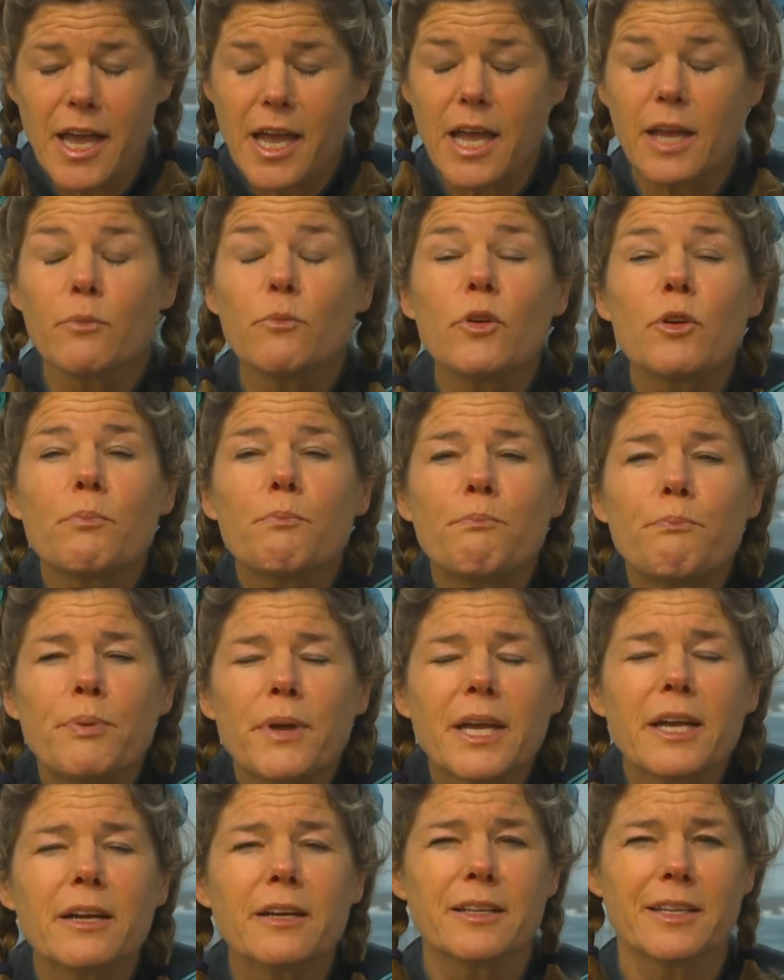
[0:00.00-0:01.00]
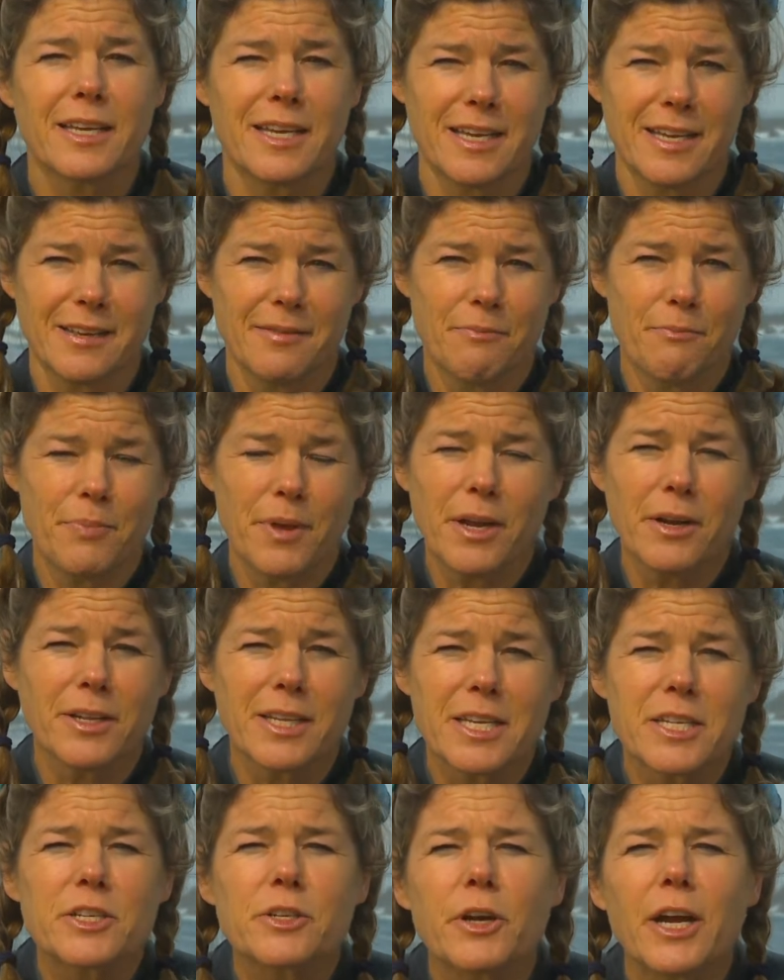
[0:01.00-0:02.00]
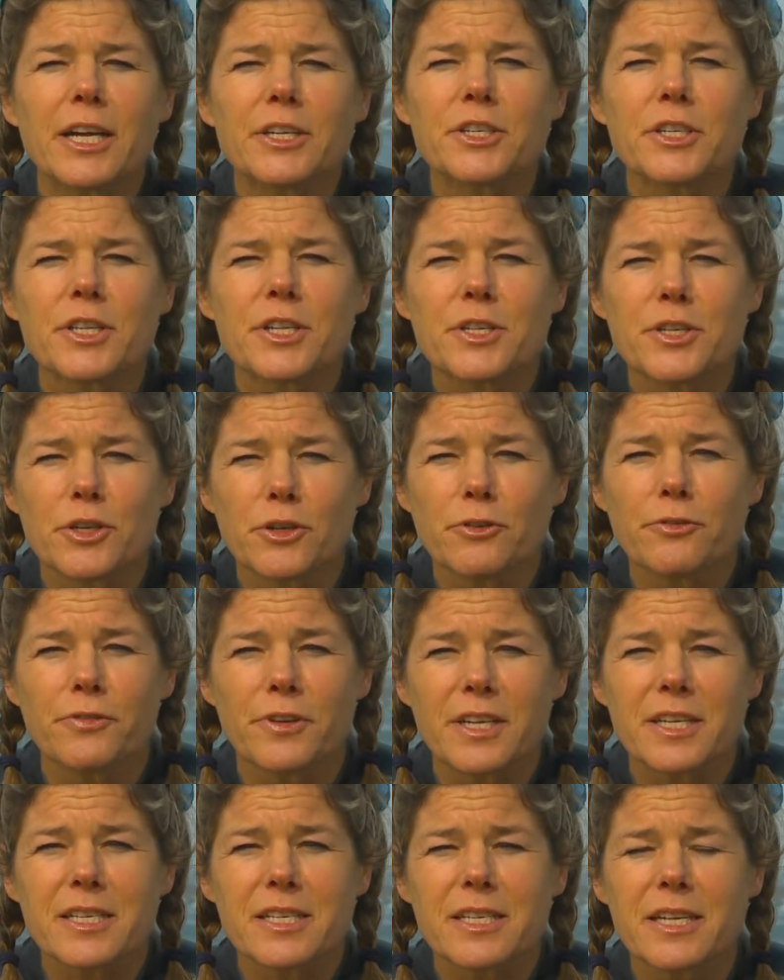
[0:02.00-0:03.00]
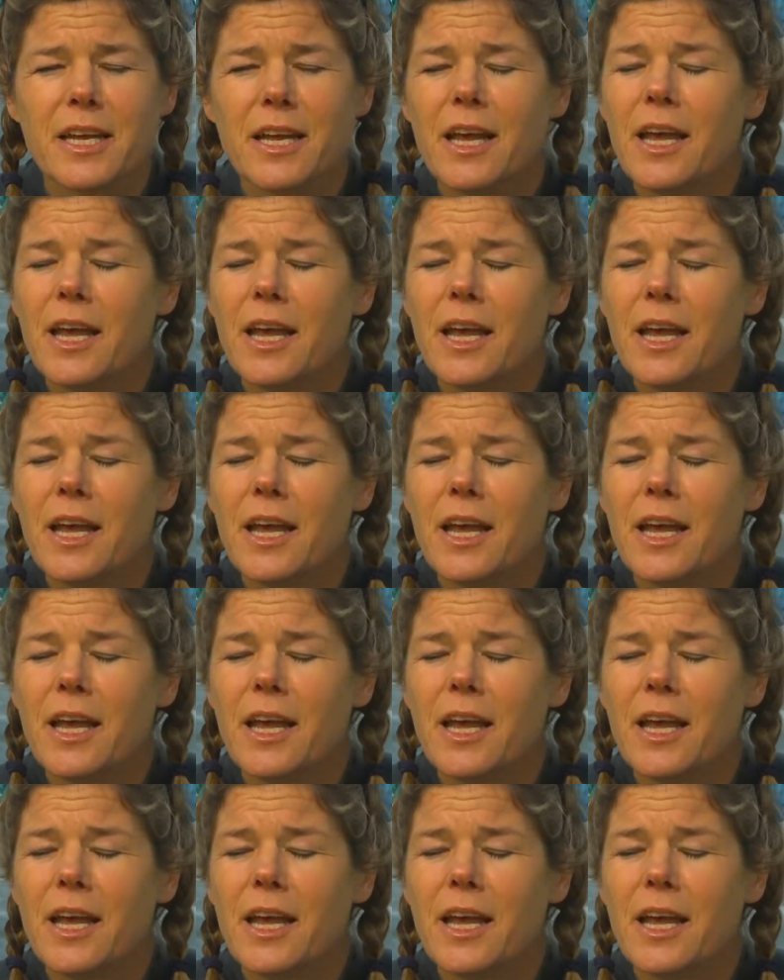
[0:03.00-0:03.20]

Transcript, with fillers: and we're barely, barely scratching the surface.